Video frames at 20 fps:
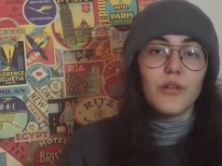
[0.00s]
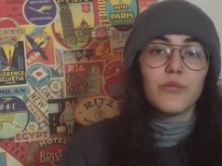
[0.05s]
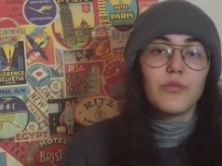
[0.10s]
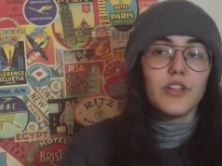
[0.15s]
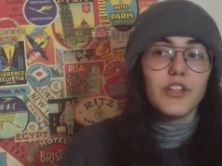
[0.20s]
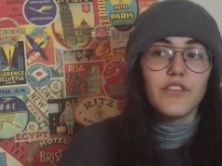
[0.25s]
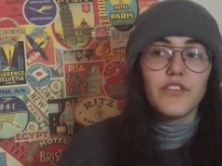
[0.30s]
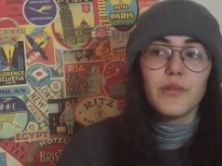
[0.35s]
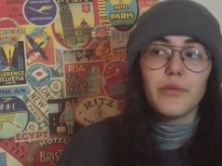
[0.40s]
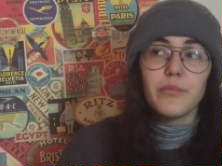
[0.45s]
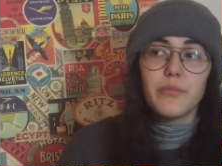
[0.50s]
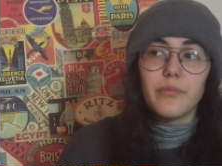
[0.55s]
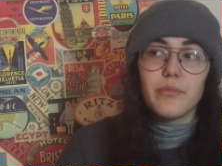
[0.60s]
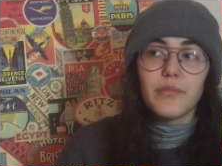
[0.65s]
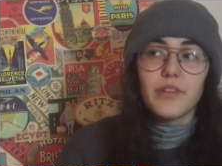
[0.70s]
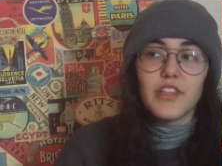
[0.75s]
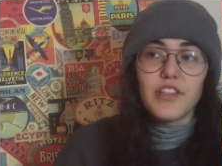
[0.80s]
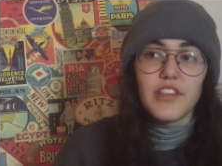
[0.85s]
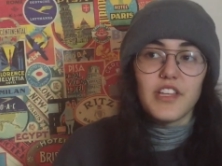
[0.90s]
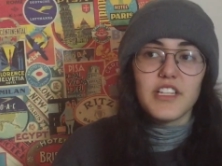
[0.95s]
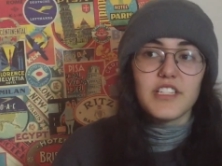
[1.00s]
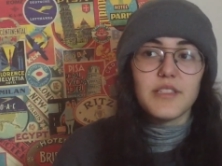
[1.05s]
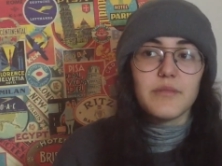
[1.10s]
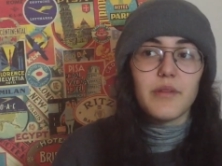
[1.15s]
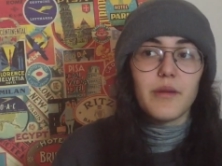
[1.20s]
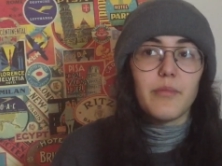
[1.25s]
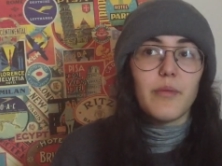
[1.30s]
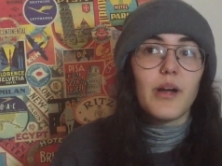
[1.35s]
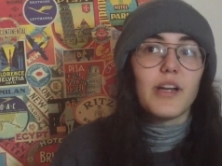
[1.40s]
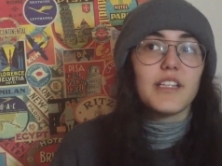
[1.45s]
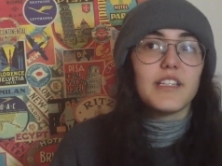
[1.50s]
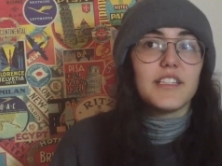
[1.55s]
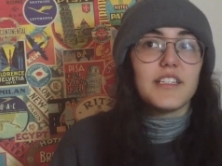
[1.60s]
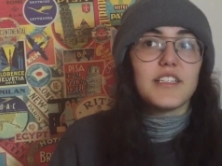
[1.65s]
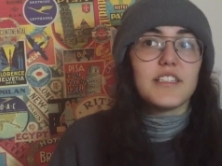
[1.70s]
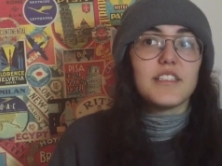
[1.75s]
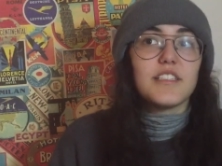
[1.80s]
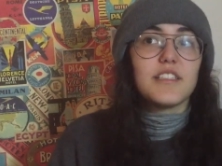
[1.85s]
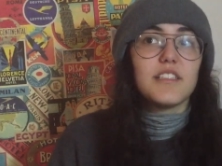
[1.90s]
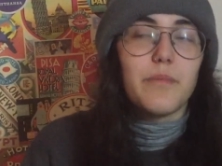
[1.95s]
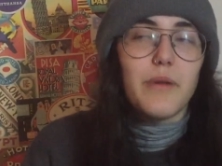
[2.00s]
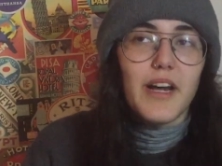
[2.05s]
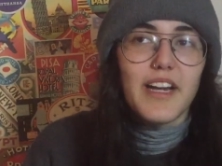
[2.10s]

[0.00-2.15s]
well, one of the, mm, the things in my bucket list,